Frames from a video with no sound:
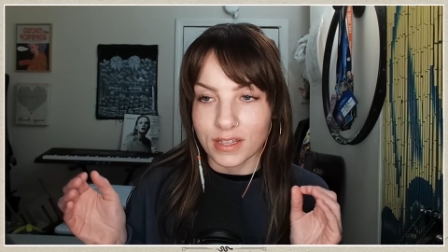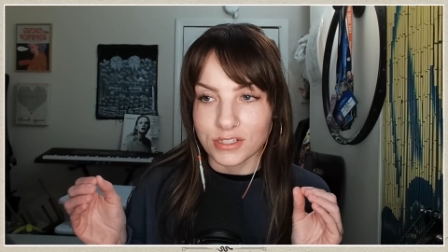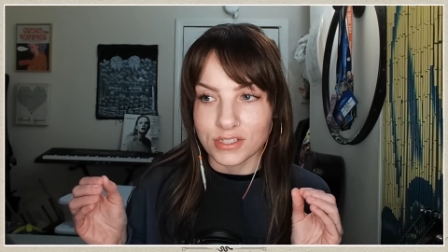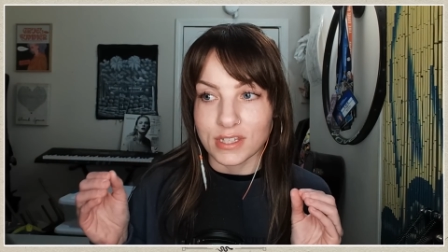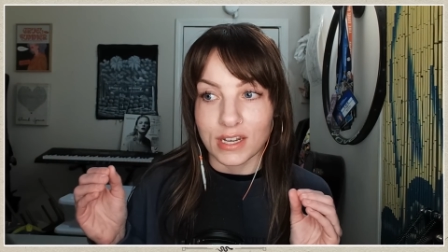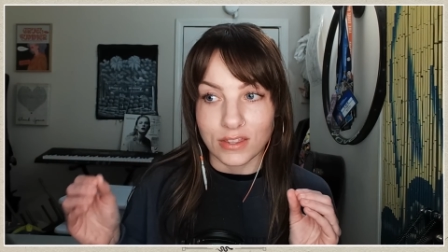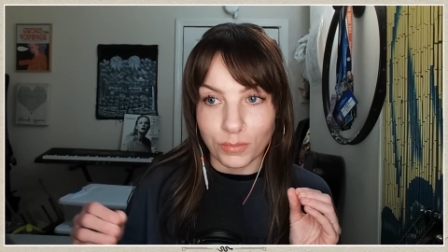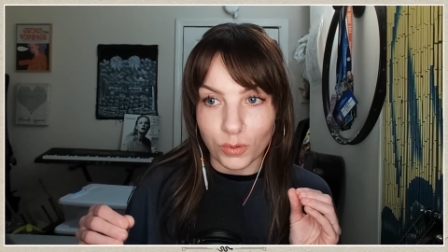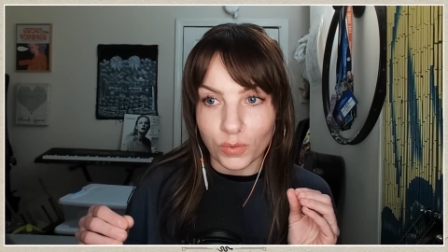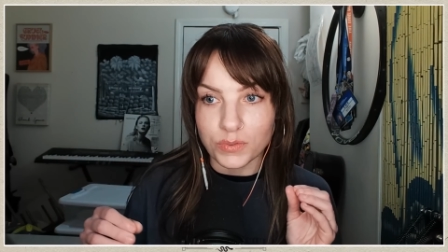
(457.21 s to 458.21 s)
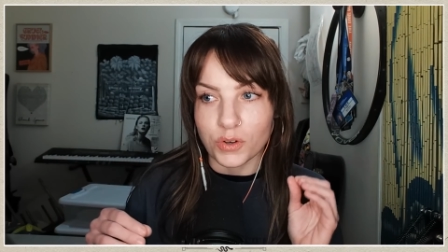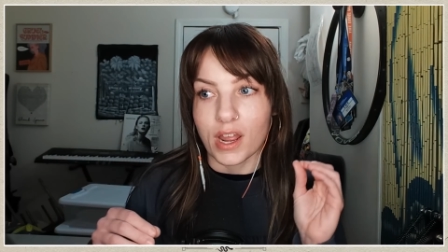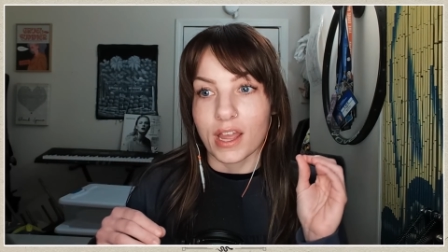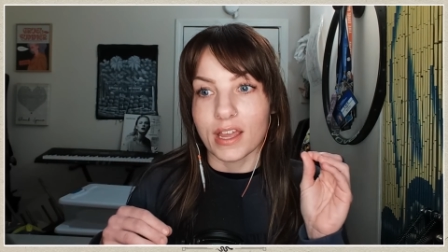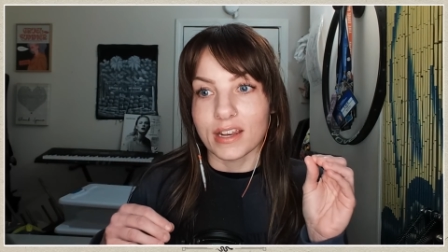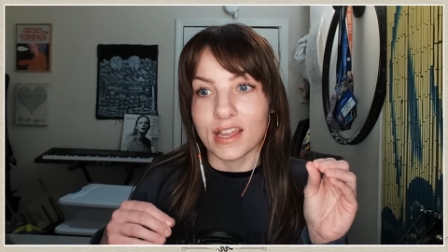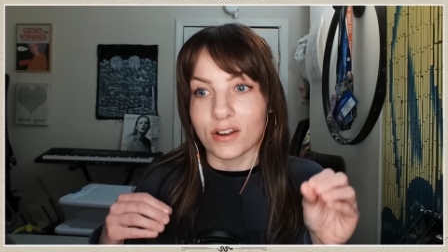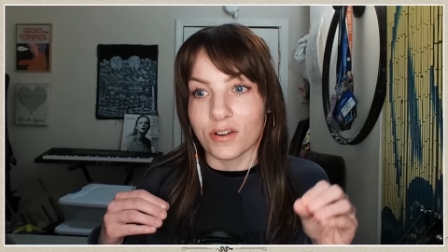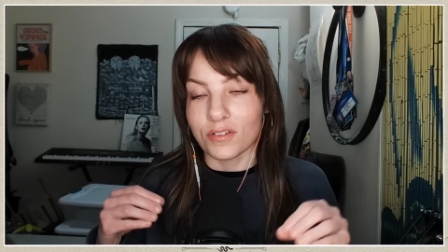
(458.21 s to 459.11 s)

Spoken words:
like just getting the moves right and